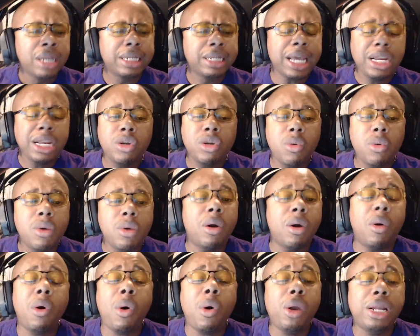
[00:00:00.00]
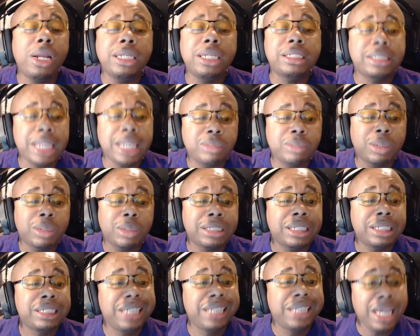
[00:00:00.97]
They doing all these things because
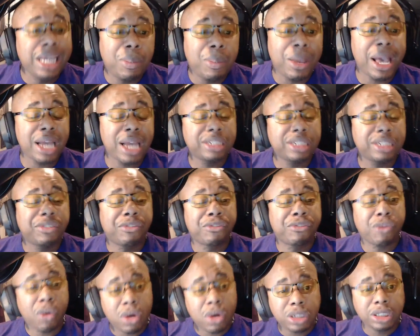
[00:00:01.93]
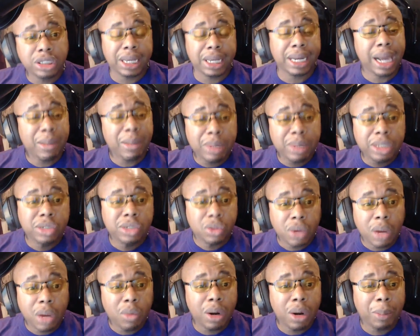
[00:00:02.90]
the D-pad is fraudulent. And I'm a
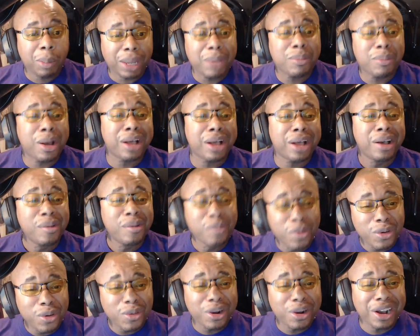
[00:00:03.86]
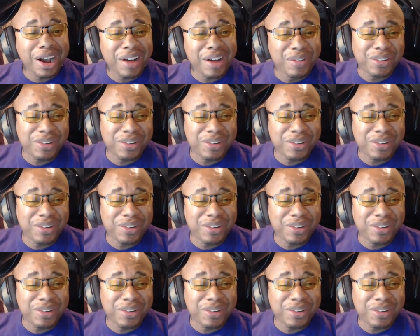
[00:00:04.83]
dude. I want to play my Mortal Kombat.